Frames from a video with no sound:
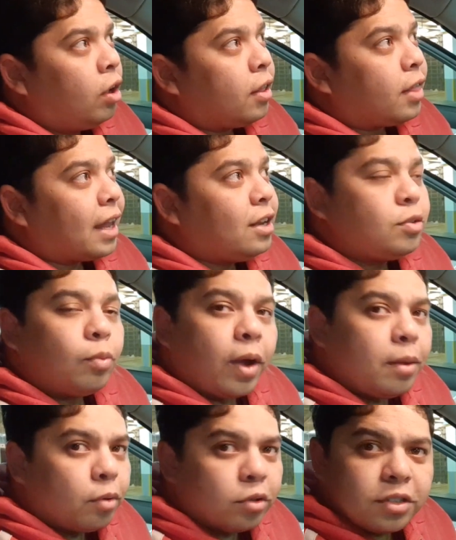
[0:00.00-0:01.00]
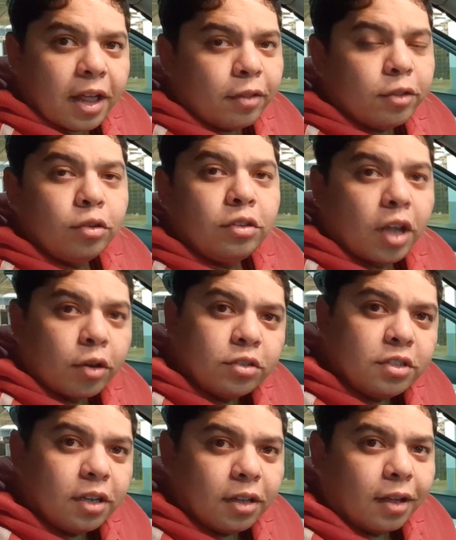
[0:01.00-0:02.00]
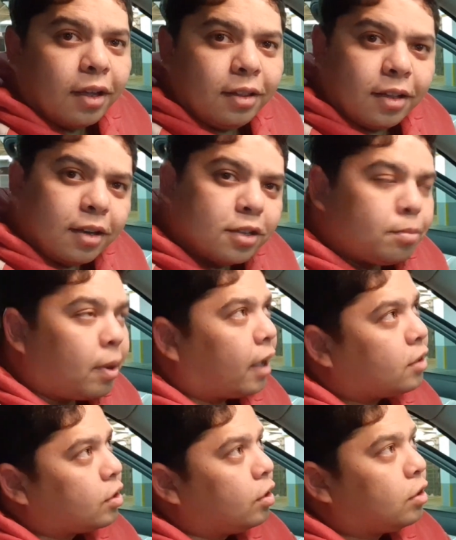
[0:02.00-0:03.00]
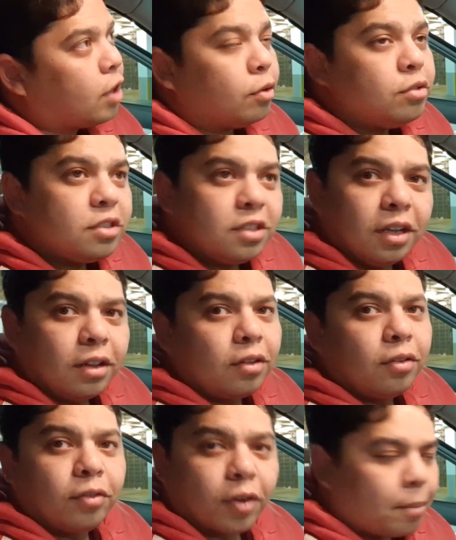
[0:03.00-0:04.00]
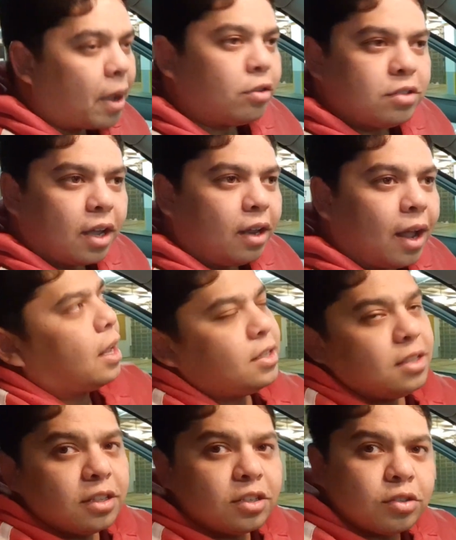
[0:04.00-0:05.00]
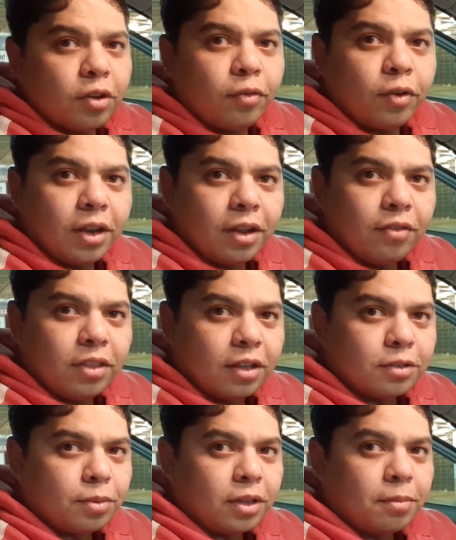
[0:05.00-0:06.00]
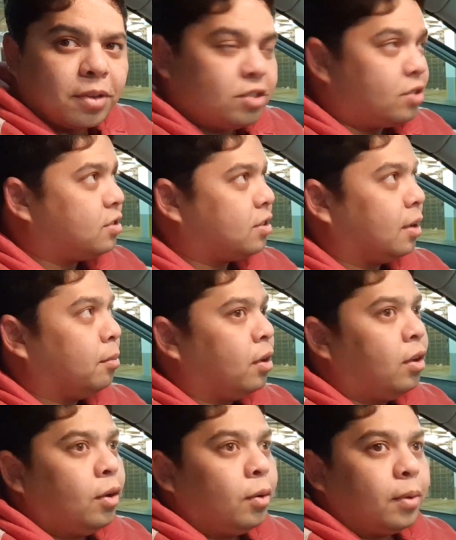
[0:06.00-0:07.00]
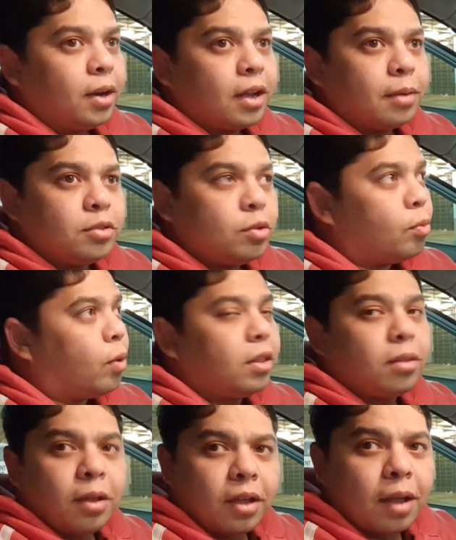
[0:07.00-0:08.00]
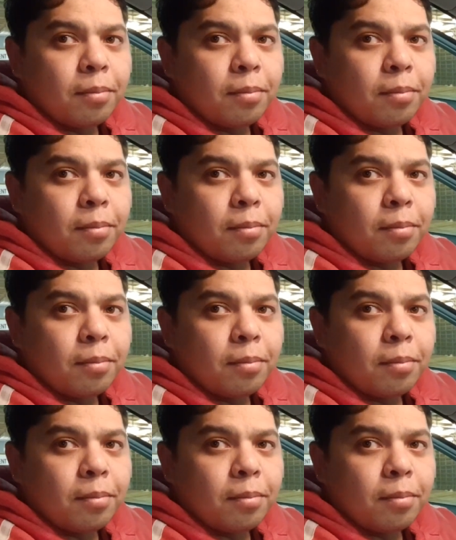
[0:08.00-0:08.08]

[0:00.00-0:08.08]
that is way more stealth. You don't see it, the interior is black, so you don't see it from outside. I see the software and everything is pretty much the same when it comes to what they can